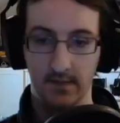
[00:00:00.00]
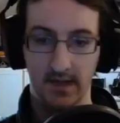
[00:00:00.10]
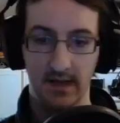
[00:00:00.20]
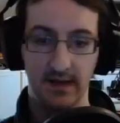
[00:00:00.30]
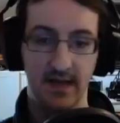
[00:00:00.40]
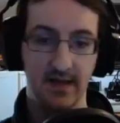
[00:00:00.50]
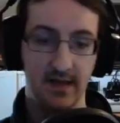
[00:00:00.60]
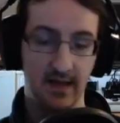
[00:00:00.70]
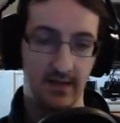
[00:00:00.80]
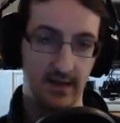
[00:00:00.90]
And again, you're
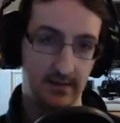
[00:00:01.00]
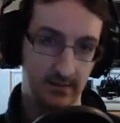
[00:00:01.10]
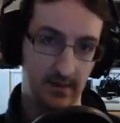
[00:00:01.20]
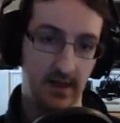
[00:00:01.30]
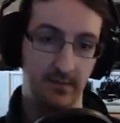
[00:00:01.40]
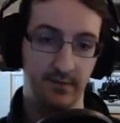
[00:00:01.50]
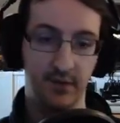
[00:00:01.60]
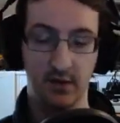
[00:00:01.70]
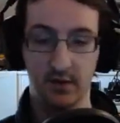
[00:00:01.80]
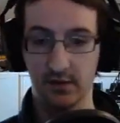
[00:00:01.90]
getting that
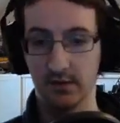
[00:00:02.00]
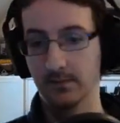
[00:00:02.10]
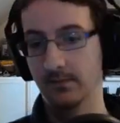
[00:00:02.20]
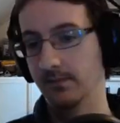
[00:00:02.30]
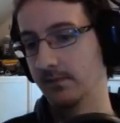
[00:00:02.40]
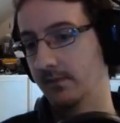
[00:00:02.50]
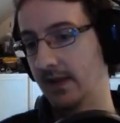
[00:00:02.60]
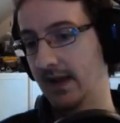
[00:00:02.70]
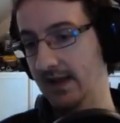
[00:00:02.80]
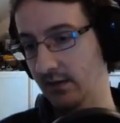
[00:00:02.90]
vertical
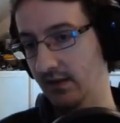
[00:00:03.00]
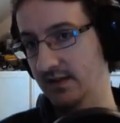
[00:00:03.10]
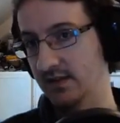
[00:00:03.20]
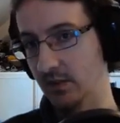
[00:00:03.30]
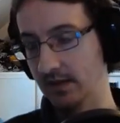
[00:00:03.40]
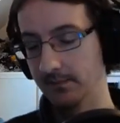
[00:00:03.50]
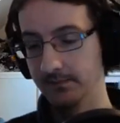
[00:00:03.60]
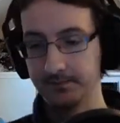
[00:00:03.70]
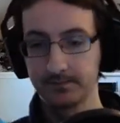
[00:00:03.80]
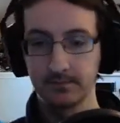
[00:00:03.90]
height increase as well.
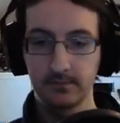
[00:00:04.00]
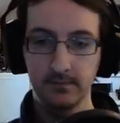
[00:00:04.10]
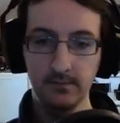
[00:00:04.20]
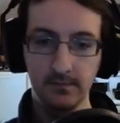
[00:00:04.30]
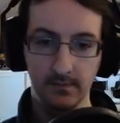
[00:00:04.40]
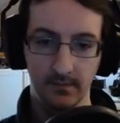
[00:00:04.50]
I